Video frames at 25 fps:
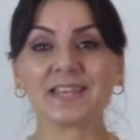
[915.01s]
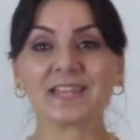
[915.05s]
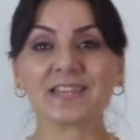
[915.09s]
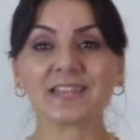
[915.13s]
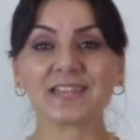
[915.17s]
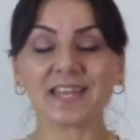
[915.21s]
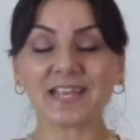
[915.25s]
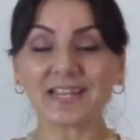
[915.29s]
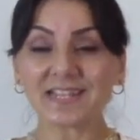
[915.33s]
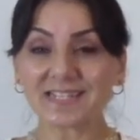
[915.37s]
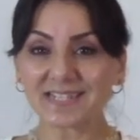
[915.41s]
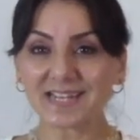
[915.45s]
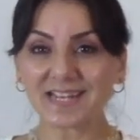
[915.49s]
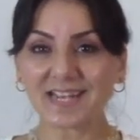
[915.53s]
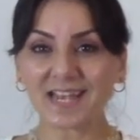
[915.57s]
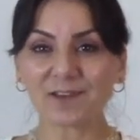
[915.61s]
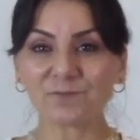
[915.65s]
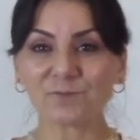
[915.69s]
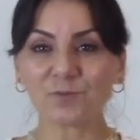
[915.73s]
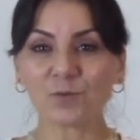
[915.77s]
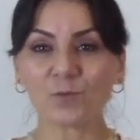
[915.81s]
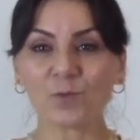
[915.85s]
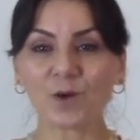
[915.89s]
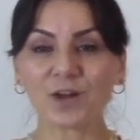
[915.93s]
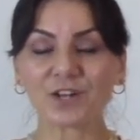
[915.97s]
Thanks
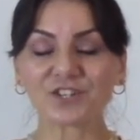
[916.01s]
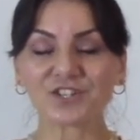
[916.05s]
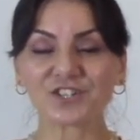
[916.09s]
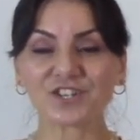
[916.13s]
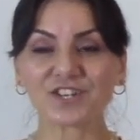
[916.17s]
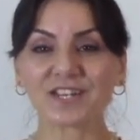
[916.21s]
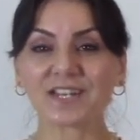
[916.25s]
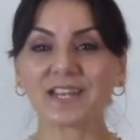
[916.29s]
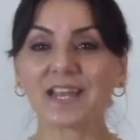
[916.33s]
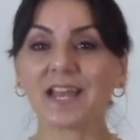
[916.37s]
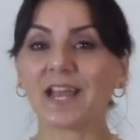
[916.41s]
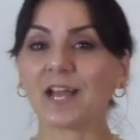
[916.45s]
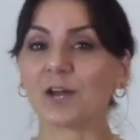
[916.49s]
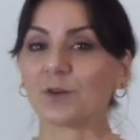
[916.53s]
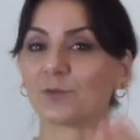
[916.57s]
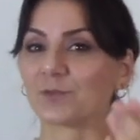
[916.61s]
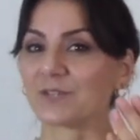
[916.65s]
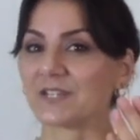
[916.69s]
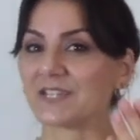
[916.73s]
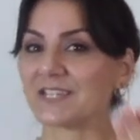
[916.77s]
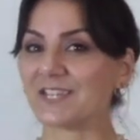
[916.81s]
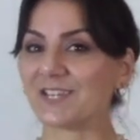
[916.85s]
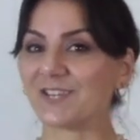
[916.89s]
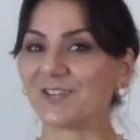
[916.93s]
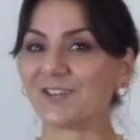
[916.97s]
again for watching. I will
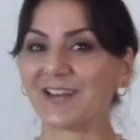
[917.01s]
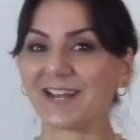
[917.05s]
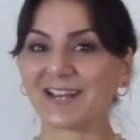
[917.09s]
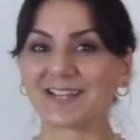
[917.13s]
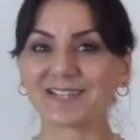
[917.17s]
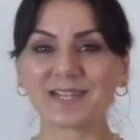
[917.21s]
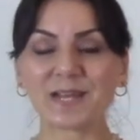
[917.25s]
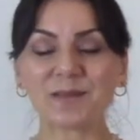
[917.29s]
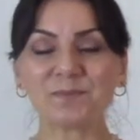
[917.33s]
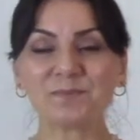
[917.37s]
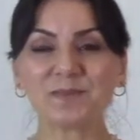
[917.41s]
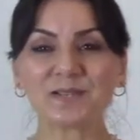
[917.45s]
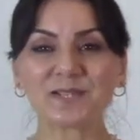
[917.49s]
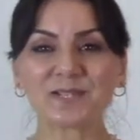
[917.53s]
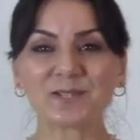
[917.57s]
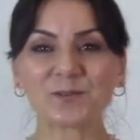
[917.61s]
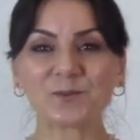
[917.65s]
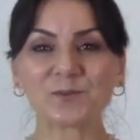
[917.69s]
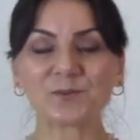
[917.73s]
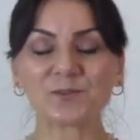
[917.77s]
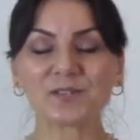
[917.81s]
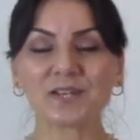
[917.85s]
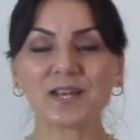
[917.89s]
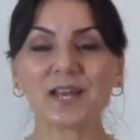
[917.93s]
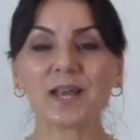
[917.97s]
see you next
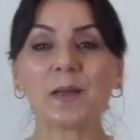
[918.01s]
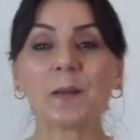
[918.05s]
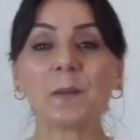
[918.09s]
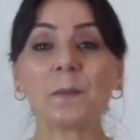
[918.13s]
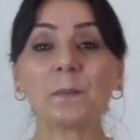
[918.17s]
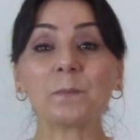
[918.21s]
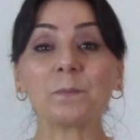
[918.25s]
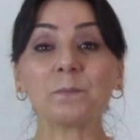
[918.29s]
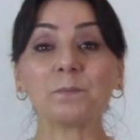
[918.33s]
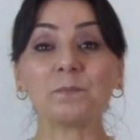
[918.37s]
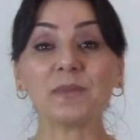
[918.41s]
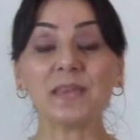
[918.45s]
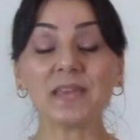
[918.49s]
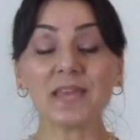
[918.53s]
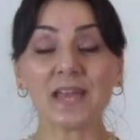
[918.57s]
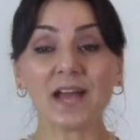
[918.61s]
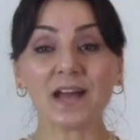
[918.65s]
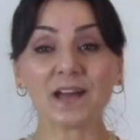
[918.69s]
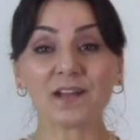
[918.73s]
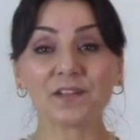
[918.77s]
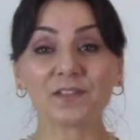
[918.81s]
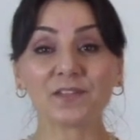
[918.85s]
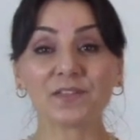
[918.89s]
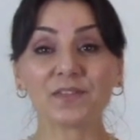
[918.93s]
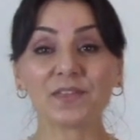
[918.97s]
episode. Be
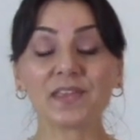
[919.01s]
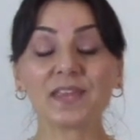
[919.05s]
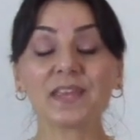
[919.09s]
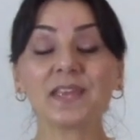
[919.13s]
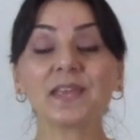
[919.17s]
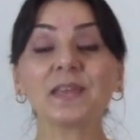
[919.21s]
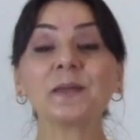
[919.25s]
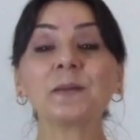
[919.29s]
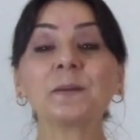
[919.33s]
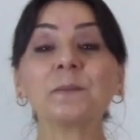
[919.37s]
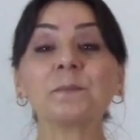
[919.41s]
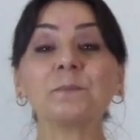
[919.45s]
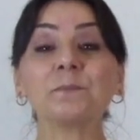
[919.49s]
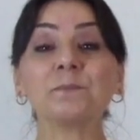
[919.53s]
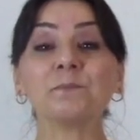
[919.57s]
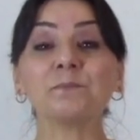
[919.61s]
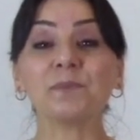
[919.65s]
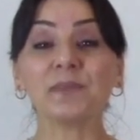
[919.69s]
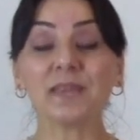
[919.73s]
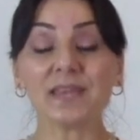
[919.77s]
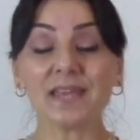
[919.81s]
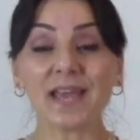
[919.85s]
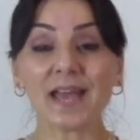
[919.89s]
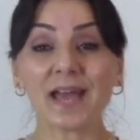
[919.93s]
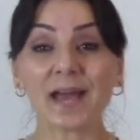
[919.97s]
healthy,
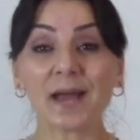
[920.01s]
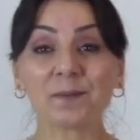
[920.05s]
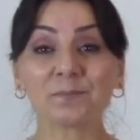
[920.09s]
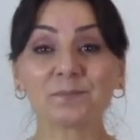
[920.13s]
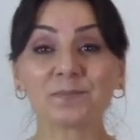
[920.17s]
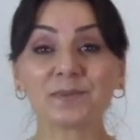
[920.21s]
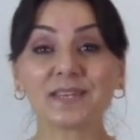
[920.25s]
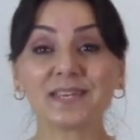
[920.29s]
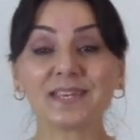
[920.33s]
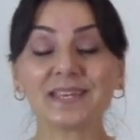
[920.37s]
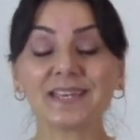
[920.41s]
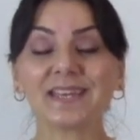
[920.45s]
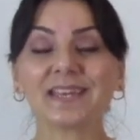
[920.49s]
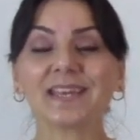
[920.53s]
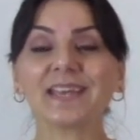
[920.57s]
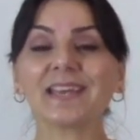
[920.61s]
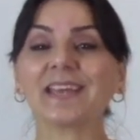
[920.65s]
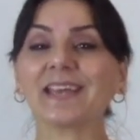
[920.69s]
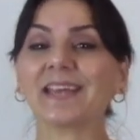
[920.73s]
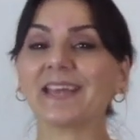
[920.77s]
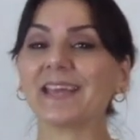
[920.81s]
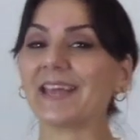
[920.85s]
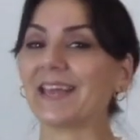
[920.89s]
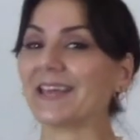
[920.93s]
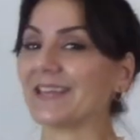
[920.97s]
be happy,
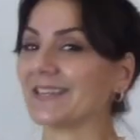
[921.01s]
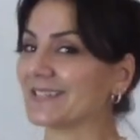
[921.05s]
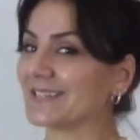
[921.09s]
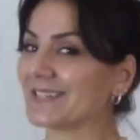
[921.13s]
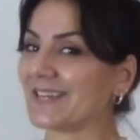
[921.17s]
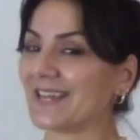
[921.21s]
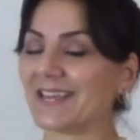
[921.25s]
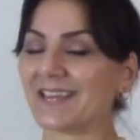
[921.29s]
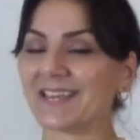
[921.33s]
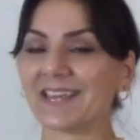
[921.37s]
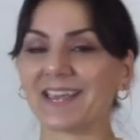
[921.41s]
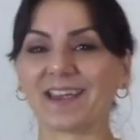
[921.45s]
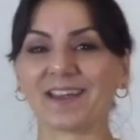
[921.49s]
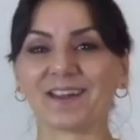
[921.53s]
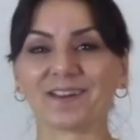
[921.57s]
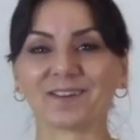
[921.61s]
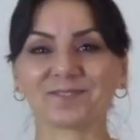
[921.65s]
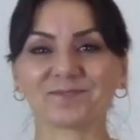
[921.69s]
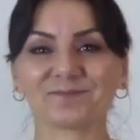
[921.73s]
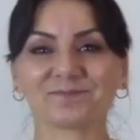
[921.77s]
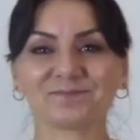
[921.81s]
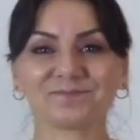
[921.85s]
and take care.